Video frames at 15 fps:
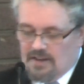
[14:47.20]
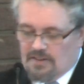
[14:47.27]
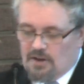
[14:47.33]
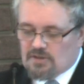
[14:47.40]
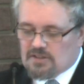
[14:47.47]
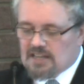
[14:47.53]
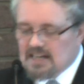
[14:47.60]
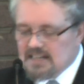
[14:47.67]

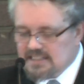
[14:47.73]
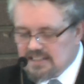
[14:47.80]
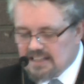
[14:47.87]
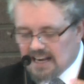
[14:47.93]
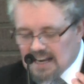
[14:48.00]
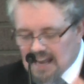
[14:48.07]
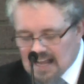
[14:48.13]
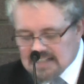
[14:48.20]
Those things
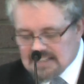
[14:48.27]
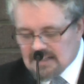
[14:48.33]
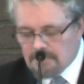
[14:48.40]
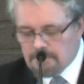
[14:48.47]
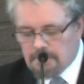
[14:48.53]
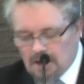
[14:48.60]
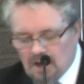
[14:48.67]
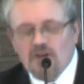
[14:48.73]
that are less
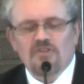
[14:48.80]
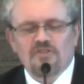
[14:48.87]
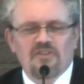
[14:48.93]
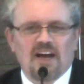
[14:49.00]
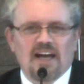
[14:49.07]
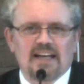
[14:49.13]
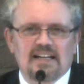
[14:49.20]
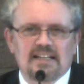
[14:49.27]
than
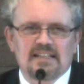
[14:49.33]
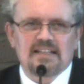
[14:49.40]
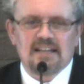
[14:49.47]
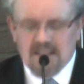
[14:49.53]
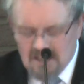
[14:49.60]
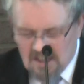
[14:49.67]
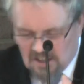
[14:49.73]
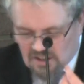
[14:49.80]
perfect.
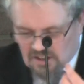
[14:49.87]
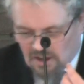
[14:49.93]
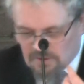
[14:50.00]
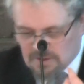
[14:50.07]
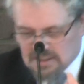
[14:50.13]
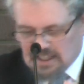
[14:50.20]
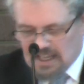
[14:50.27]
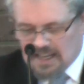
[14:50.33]

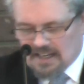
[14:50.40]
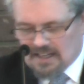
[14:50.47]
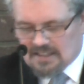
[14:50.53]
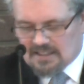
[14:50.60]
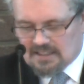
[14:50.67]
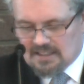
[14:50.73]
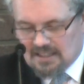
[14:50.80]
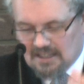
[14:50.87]
Those
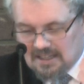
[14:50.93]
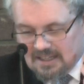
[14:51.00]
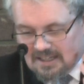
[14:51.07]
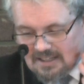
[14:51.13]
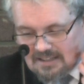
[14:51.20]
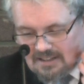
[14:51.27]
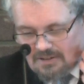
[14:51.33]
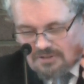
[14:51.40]
things,
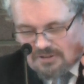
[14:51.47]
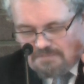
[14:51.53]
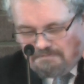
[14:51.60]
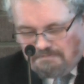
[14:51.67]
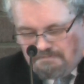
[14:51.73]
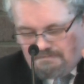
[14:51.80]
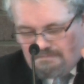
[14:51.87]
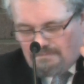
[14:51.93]
those
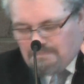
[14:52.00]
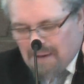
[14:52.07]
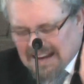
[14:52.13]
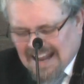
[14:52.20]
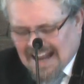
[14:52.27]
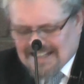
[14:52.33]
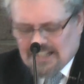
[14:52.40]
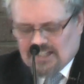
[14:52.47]

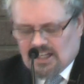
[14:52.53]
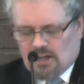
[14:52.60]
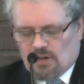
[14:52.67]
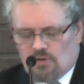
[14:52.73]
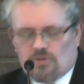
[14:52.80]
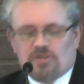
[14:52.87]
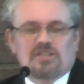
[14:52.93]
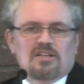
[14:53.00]
bad
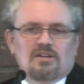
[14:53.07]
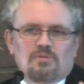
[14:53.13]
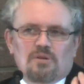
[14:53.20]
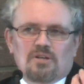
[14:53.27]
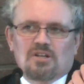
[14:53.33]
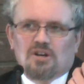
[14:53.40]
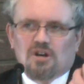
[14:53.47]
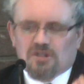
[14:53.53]
attitudes that
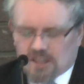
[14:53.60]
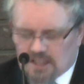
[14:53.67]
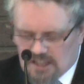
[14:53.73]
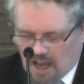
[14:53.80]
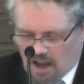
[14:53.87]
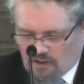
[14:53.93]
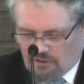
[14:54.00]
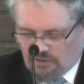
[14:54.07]
would cut us
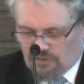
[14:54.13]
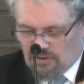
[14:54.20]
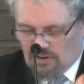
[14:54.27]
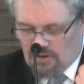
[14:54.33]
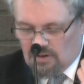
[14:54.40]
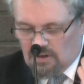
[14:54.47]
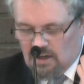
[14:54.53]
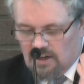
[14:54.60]
off
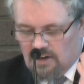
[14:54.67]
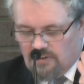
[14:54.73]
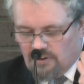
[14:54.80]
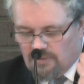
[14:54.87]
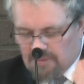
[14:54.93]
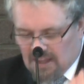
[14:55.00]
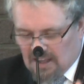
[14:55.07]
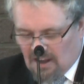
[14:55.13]

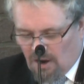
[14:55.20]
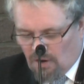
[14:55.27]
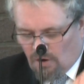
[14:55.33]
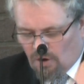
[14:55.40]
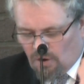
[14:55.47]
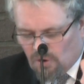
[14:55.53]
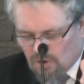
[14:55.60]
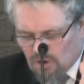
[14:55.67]
from the
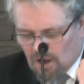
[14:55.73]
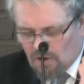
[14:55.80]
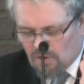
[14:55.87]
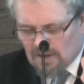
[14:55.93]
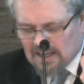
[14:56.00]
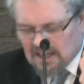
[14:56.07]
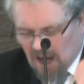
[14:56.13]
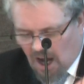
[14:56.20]

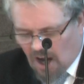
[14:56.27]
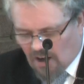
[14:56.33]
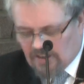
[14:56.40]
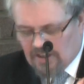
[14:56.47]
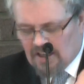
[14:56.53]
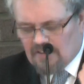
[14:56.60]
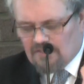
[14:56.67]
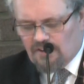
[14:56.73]
all-holy
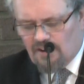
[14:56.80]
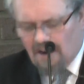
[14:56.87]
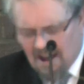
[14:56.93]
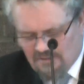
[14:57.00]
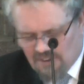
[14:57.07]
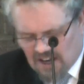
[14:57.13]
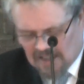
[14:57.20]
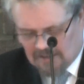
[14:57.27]
God
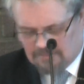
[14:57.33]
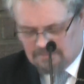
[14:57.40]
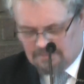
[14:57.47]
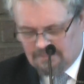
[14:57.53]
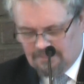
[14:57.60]
forever.